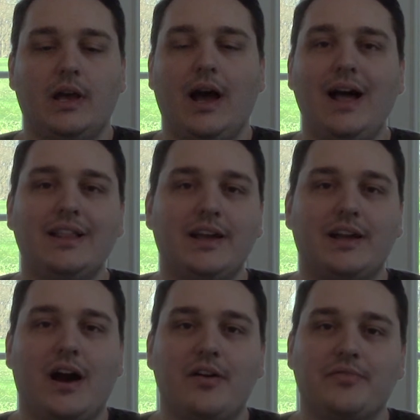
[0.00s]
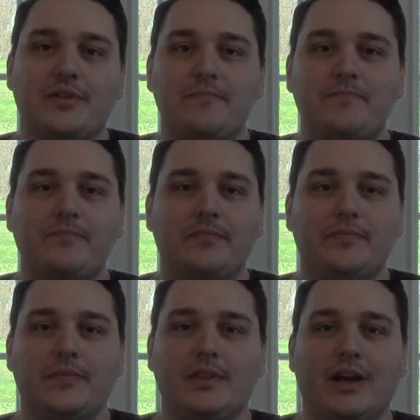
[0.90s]
I like coffee.
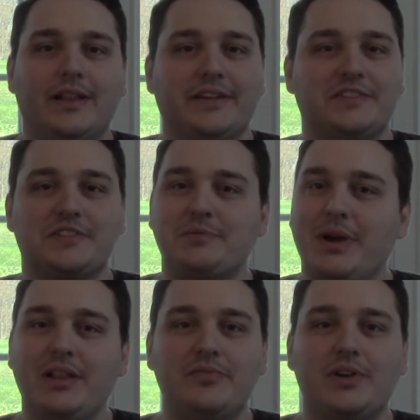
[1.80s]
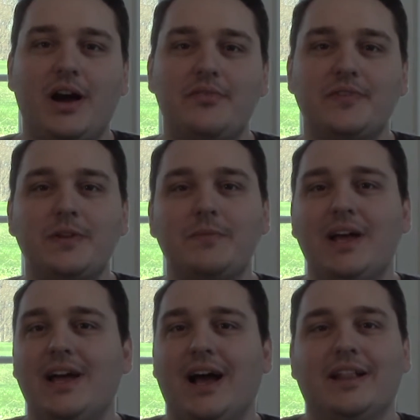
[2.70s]
I like the smell of coffee.
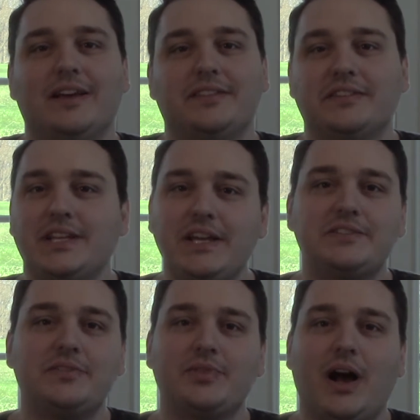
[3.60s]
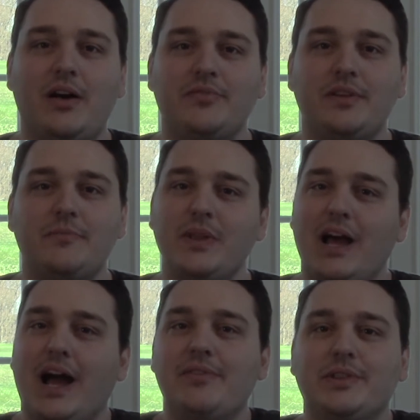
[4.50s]
I like the taste of coffee.
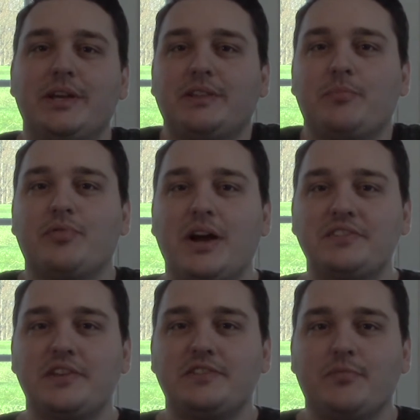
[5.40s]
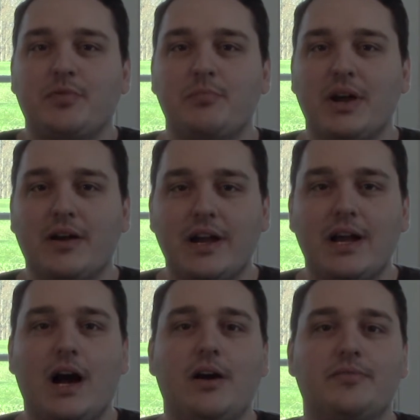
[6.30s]
I even like the process of preparing
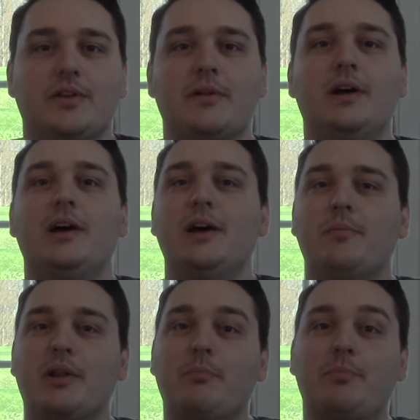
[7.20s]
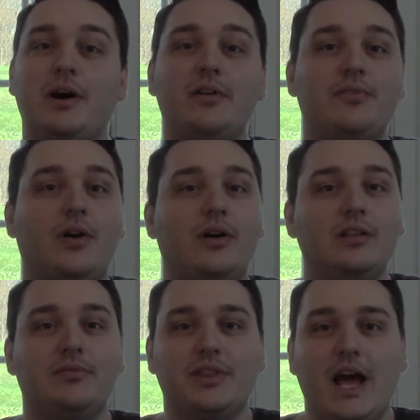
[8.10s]
coffee. But above all
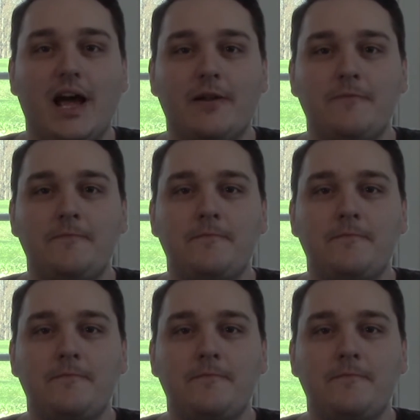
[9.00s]
of that,